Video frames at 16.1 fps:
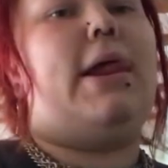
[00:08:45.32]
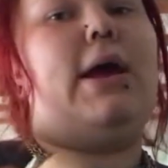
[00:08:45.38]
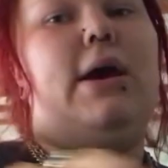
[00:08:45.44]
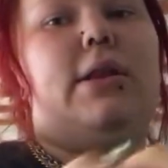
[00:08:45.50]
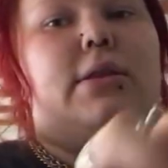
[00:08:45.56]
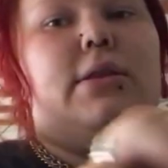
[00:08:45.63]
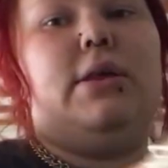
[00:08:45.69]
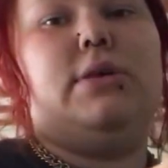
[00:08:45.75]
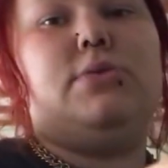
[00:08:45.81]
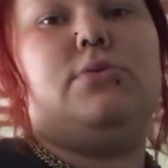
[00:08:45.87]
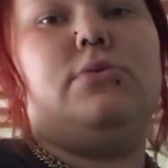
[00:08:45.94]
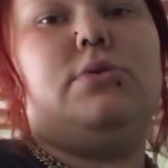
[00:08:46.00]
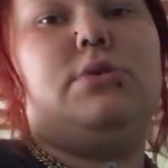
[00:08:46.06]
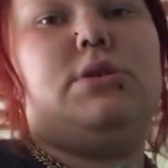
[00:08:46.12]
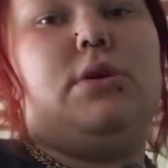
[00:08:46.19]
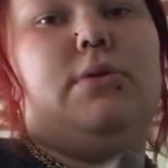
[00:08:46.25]
And there's
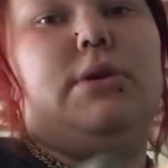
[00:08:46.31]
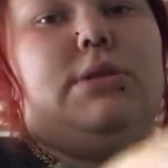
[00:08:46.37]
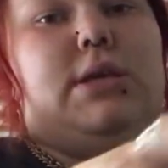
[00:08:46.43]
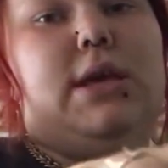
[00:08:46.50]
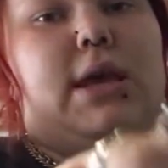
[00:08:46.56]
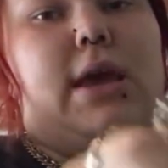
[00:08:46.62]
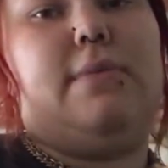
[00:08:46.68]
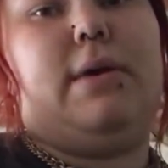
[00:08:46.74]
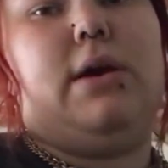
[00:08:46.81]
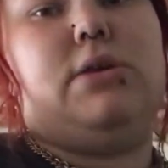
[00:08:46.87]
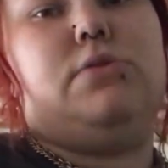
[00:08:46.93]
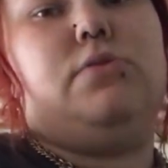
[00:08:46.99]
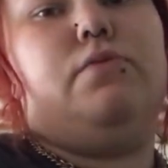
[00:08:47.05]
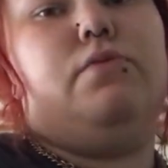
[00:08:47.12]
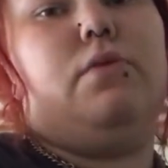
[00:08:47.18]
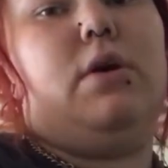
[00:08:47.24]
also a TK
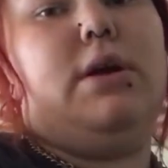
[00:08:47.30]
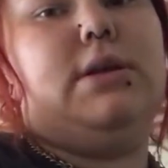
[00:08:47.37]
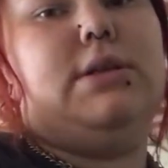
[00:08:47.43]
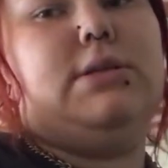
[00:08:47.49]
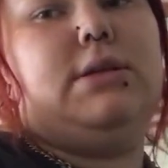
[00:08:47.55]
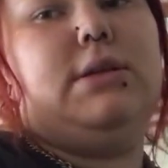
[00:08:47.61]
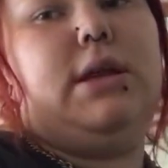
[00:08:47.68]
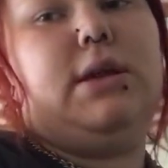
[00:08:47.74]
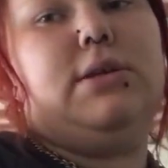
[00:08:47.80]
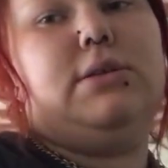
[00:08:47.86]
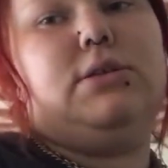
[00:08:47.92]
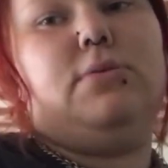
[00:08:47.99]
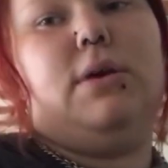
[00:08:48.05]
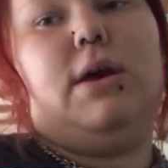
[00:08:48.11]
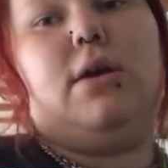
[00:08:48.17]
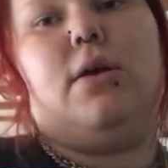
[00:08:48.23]
Maxx right next
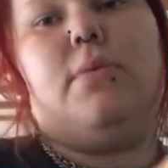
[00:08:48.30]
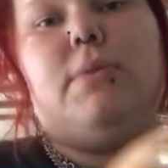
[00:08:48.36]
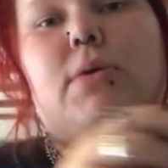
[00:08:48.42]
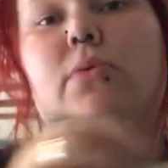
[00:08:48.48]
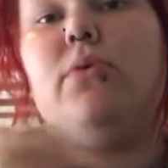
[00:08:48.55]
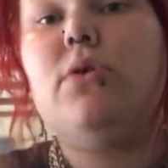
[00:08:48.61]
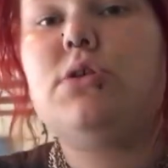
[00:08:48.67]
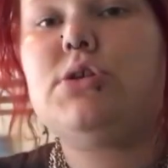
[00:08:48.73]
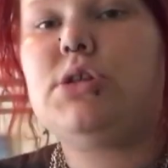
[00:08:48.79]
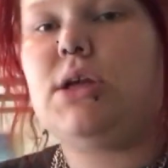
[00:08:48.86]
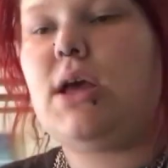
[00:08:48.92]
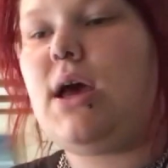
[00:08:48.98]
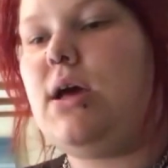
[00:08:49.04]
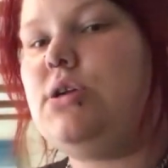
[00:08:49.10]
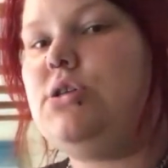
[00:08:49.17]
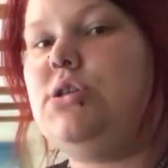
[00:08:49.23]
to it. And I'd been
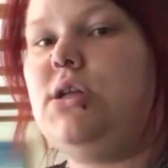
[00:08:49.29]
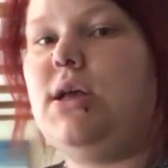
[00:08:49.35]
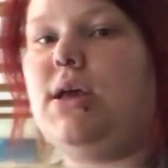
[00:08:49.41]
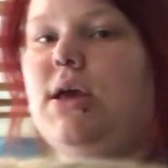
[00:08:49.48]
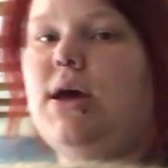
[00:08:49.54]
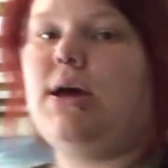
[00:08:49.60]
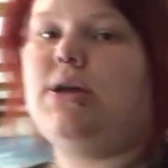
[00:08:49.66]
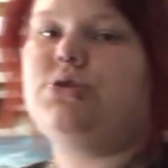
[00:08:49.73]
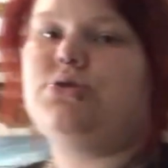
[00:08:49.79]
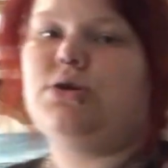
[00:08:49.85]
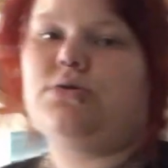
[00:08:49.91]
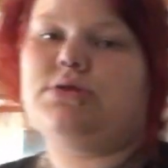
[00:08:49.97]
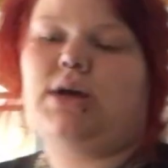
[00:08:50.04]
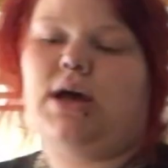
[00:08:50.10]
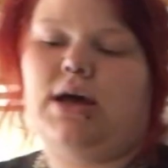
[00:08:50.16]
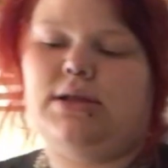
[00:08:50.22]
watching Aishling and
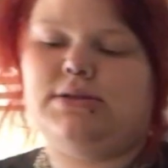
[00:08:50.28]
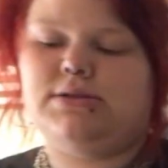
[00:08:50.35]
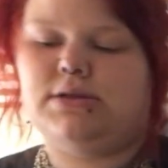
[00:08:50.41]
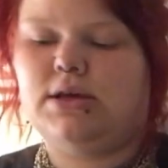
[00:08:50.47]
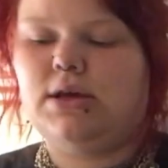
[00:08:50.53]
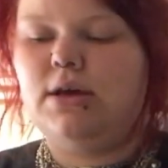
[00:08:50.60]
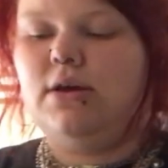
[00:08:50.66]
Treacle Tatts'